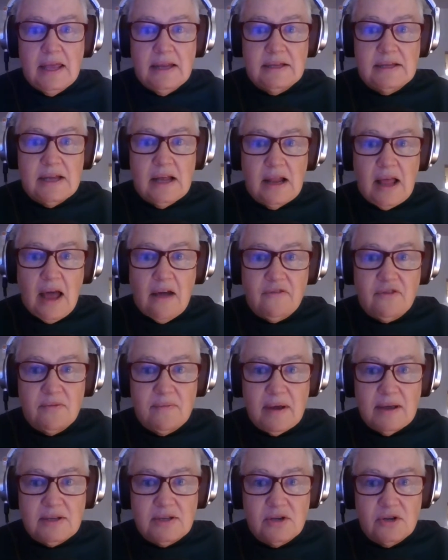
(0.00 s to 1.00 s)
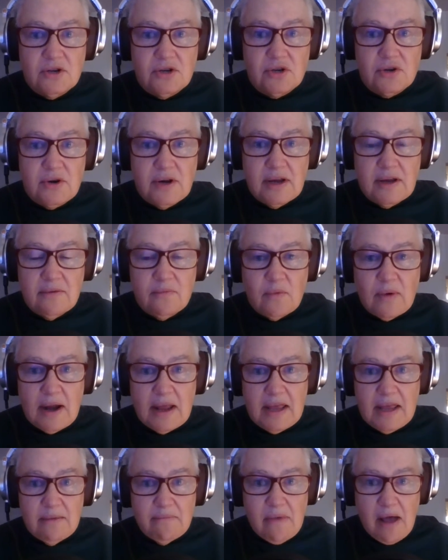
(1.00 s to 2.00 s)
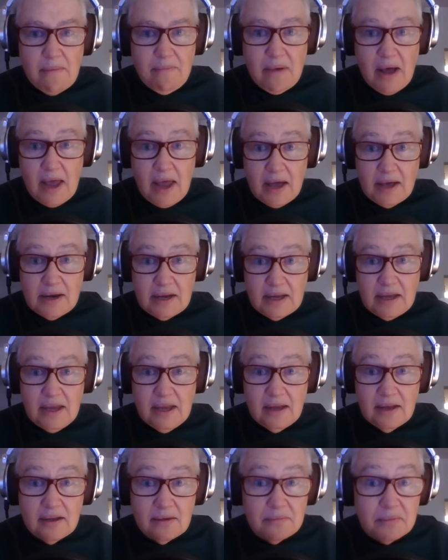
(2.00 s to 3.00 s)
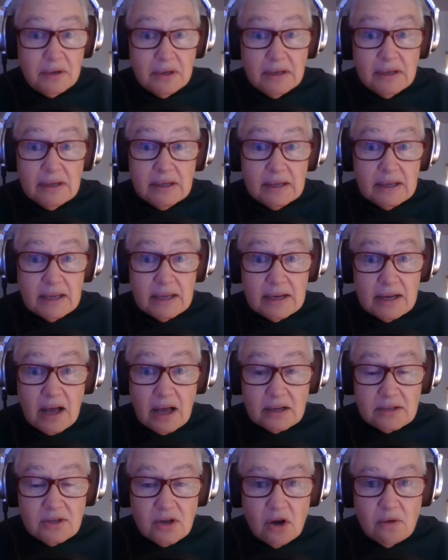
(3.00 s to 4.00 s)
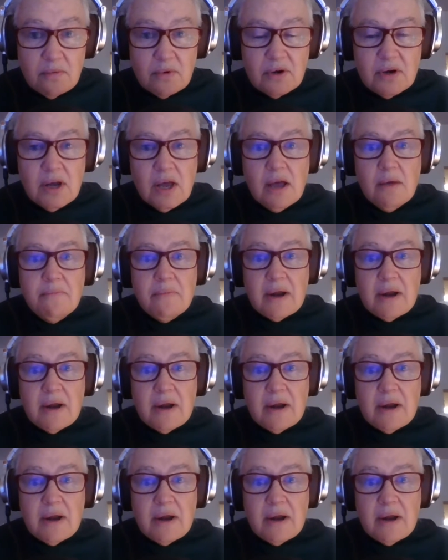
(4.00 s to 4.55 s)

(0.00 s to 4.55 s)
until after my surgery when I get my bionic hip in October,